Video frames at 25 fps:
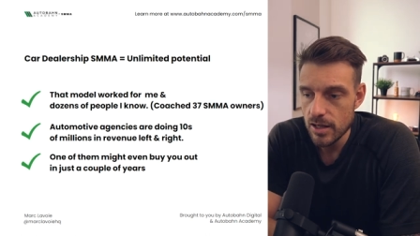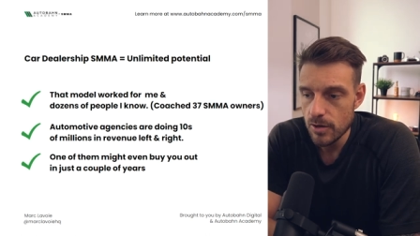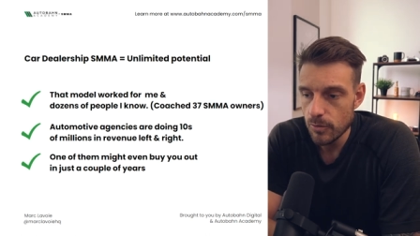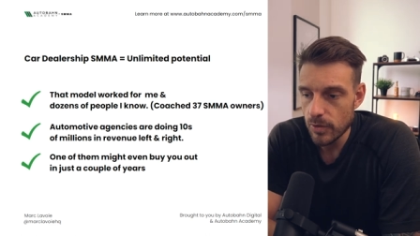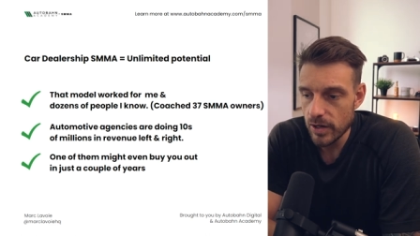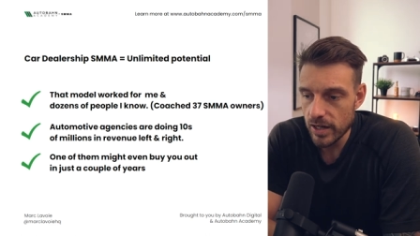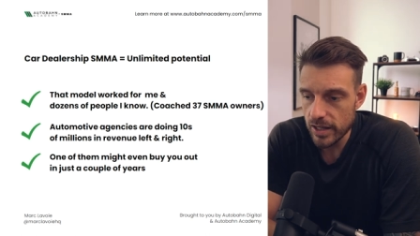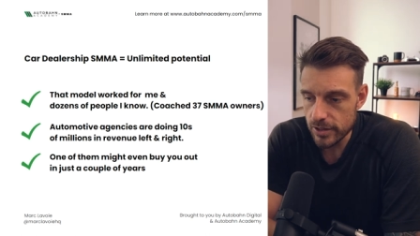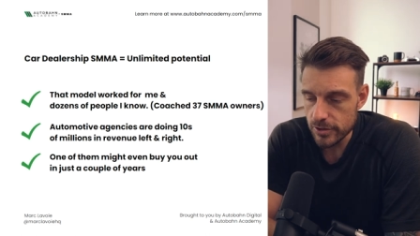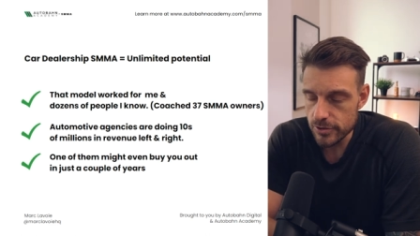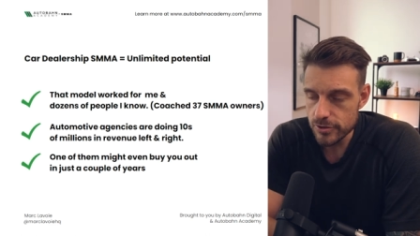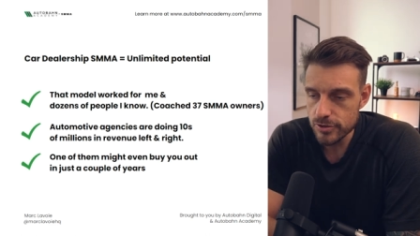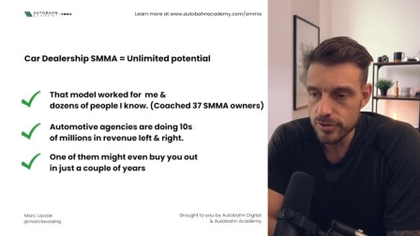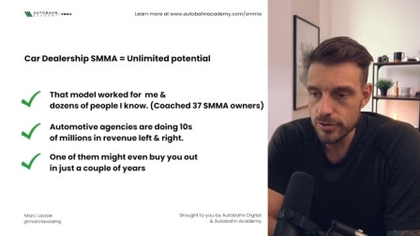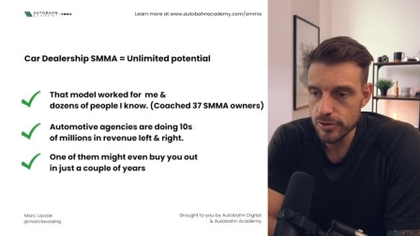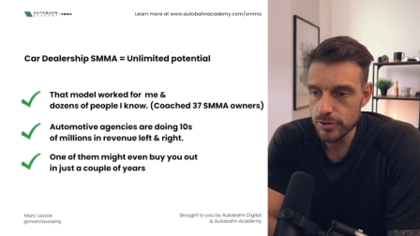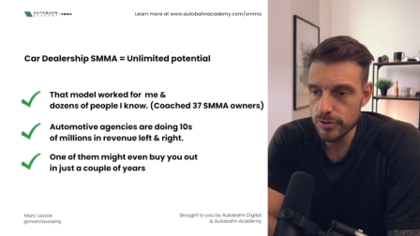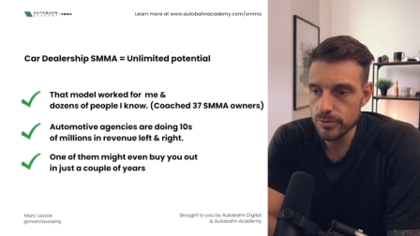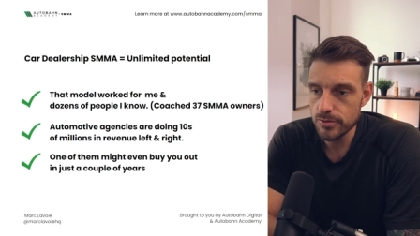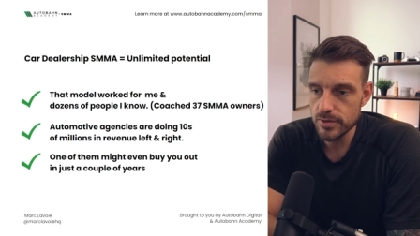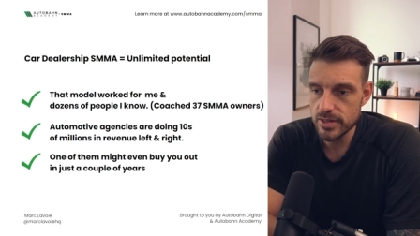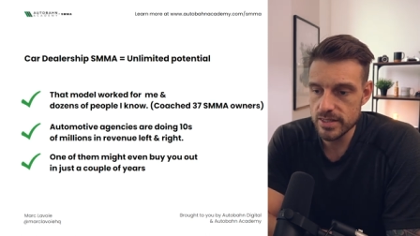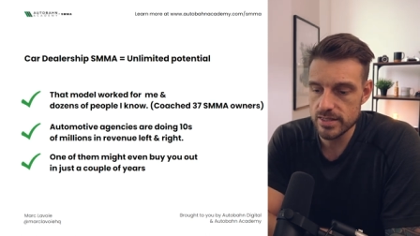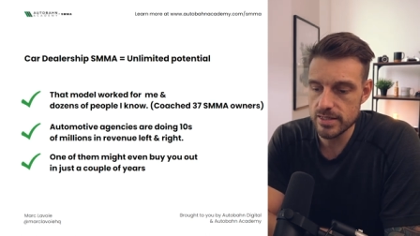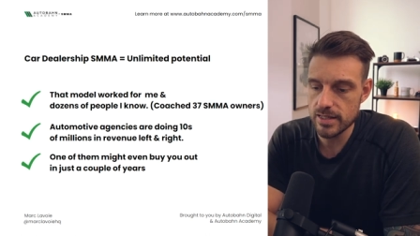what I used to
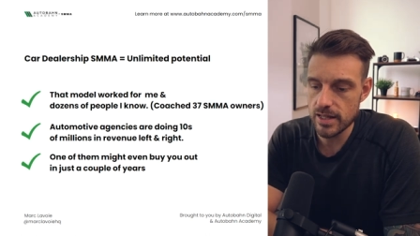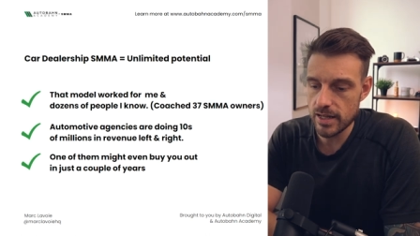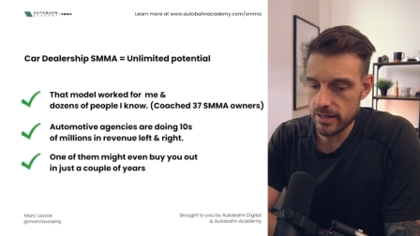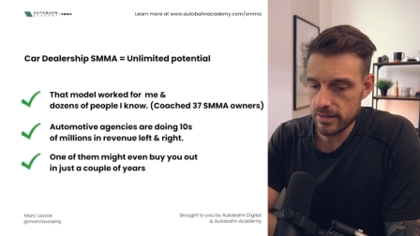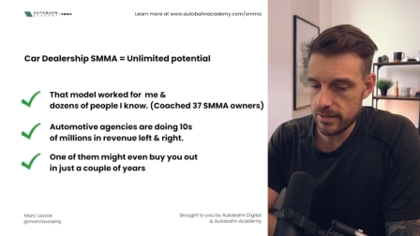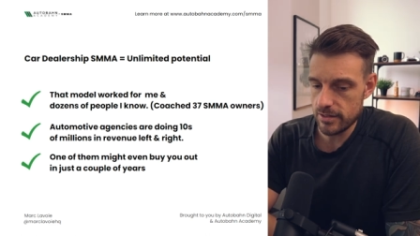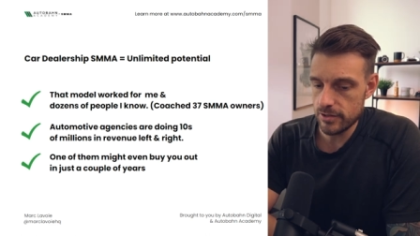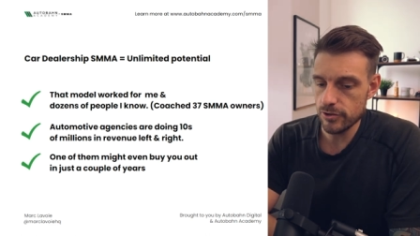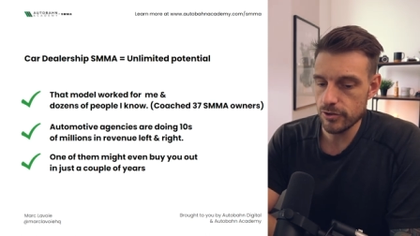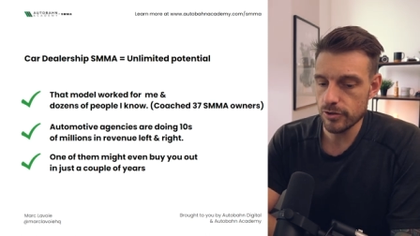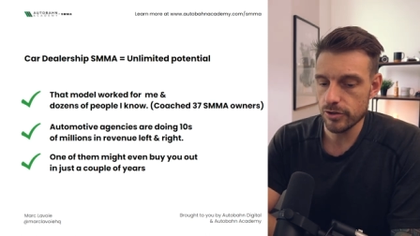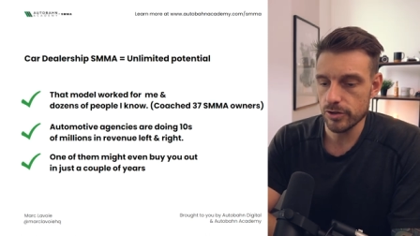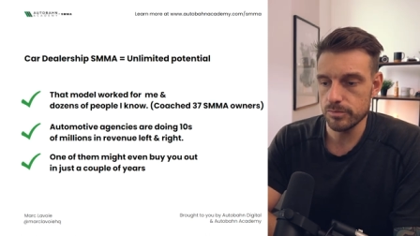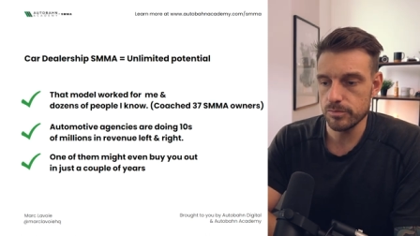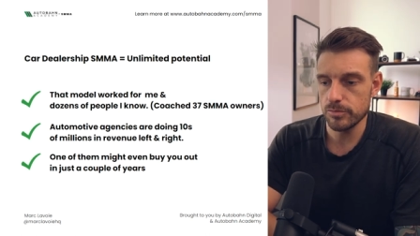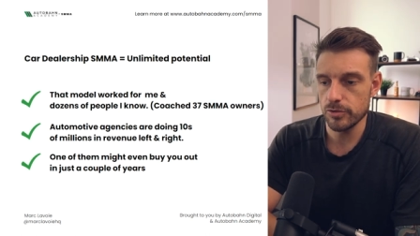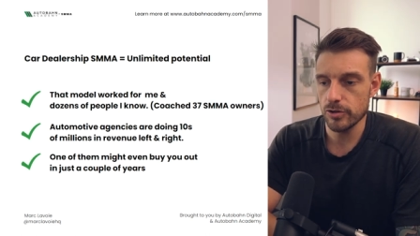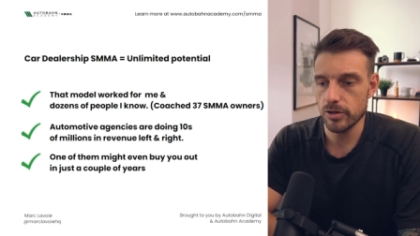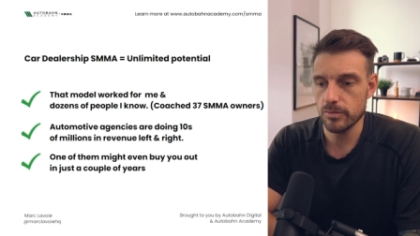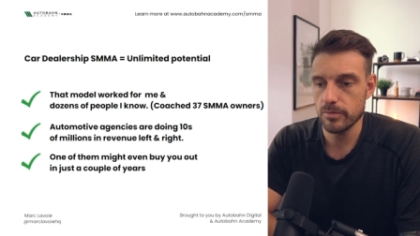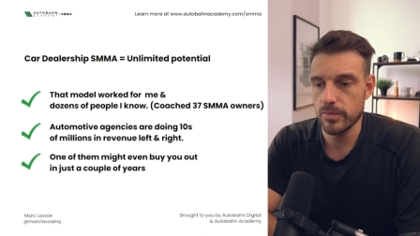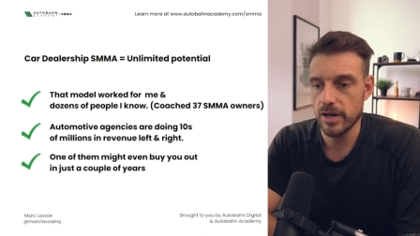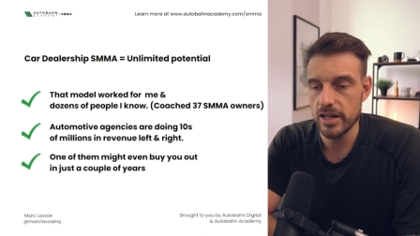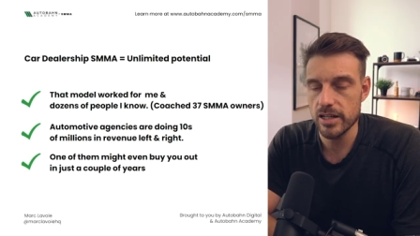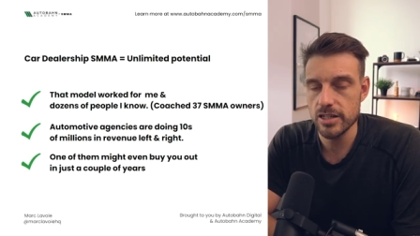do is that you could
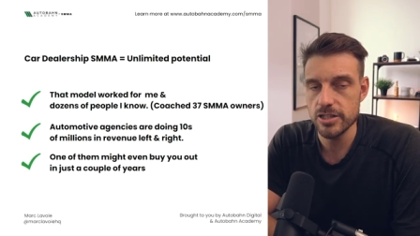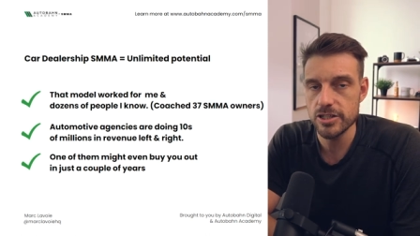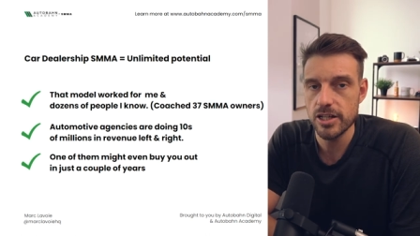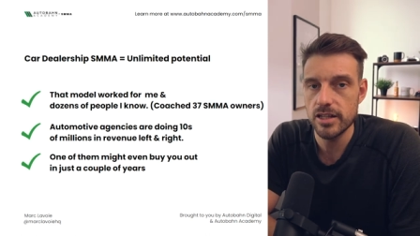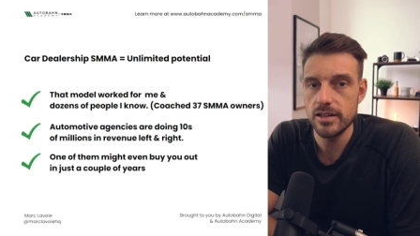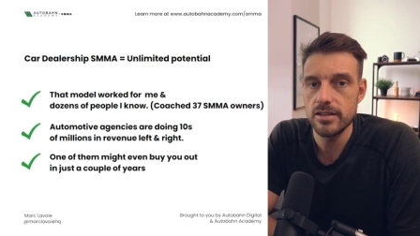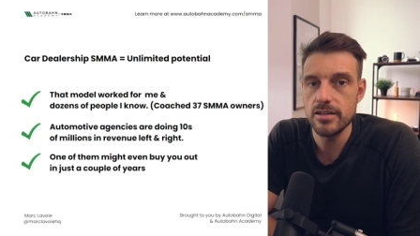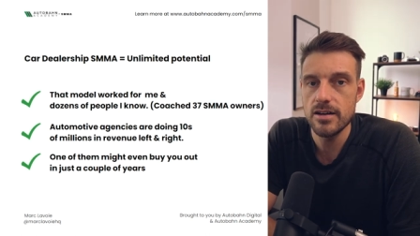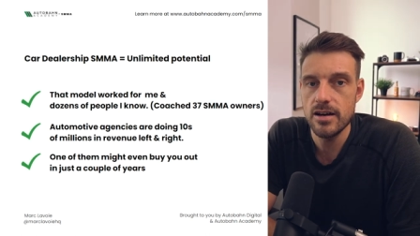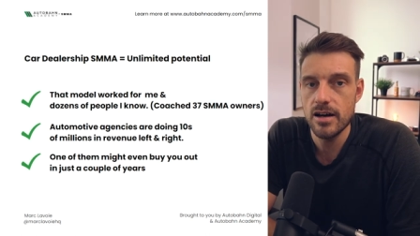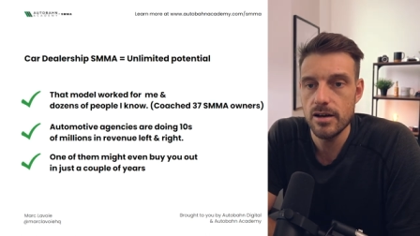book my agenda.